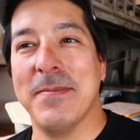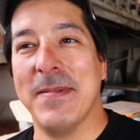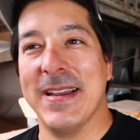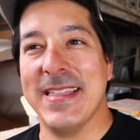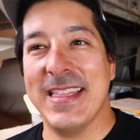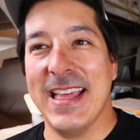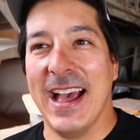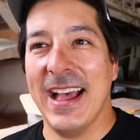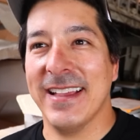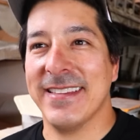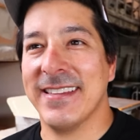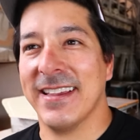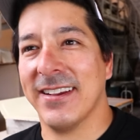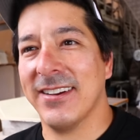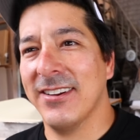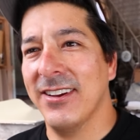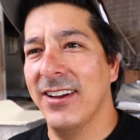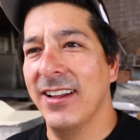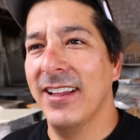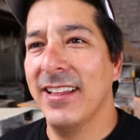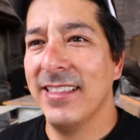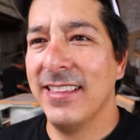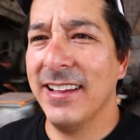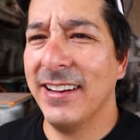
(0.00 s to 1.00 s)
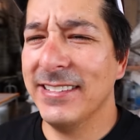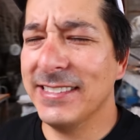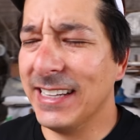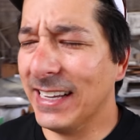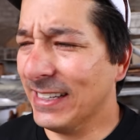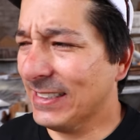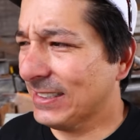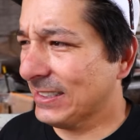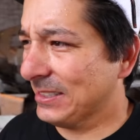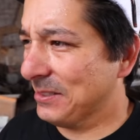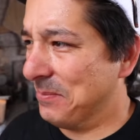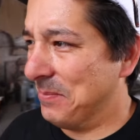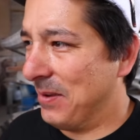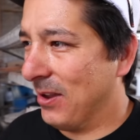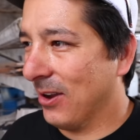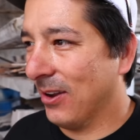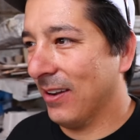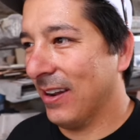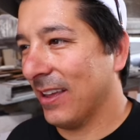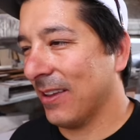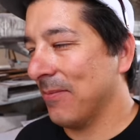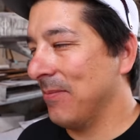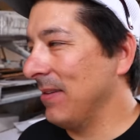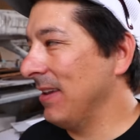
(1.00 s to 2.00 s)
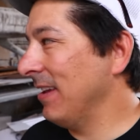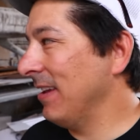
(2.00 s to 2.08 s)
My dad's like, how's that smell? Like